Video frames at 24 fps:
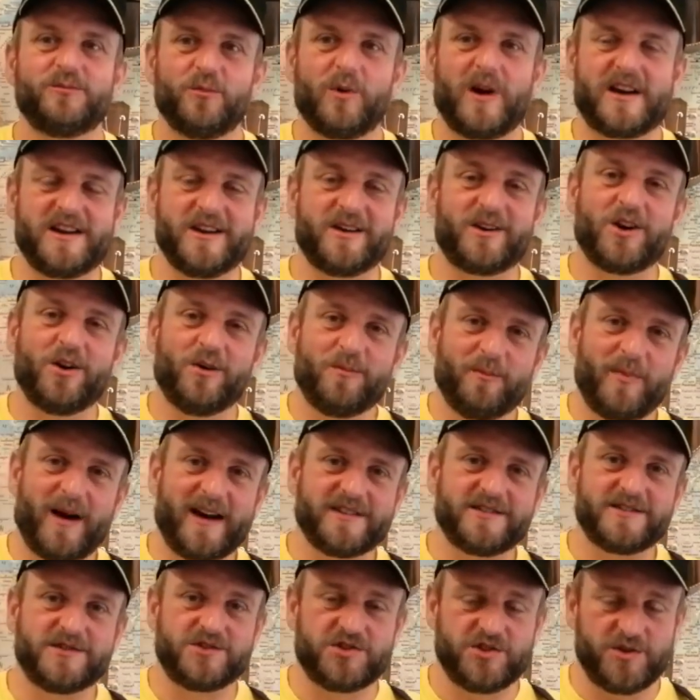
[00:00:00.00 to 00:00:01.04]
when you come
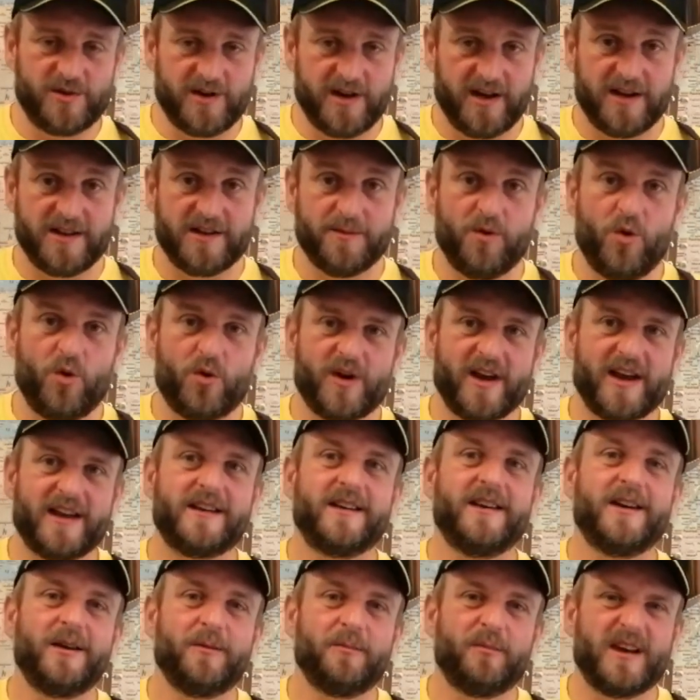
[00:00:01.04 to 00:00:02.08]
back to tune it in the
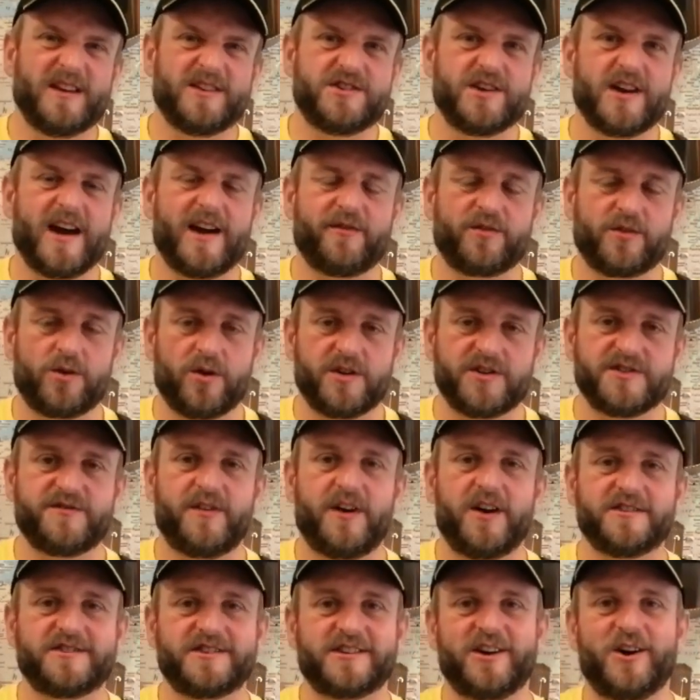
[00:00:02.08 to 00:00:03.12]
morning, means you haven't got as
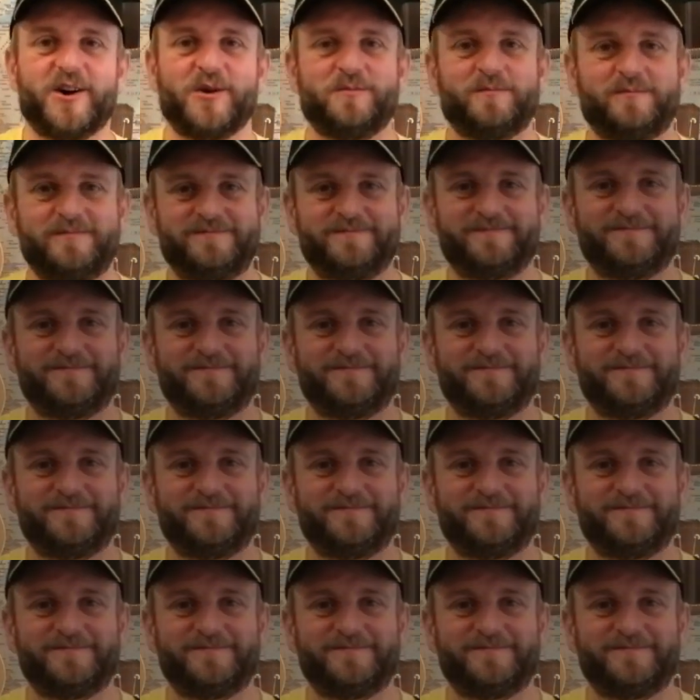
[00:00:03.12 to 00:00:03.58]
far to go.